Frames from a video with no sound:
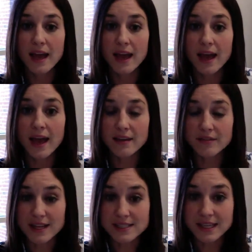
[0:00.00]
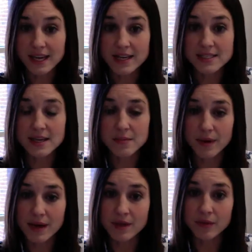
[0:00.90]
And if that's the case, then
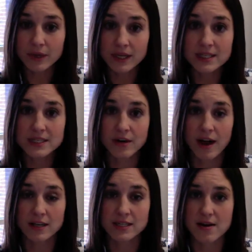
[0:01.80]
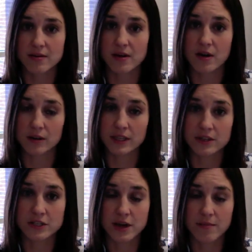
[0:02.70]
maybe we need to crack down on our
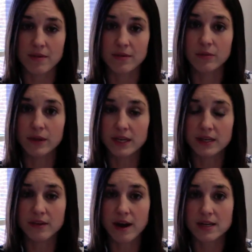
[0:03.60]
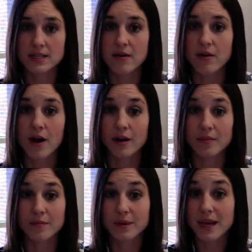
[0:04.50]
leadership. Maybe we need to crack down on
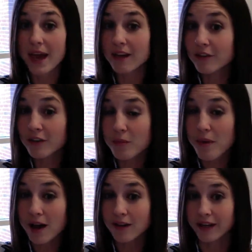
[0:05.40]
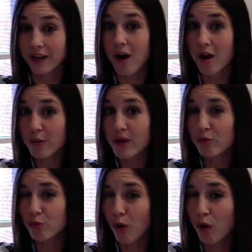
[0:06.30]
behavioral modeling. Are we
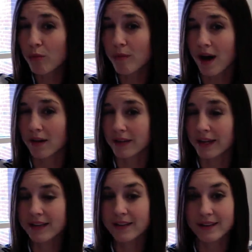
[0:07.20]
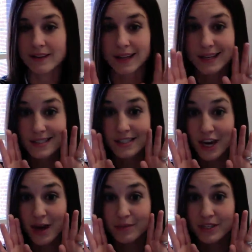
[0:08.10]
role modeling? That's a
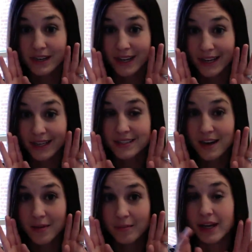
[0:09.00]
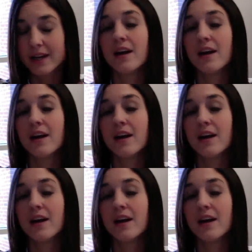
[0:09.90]
Chapter 8 topic.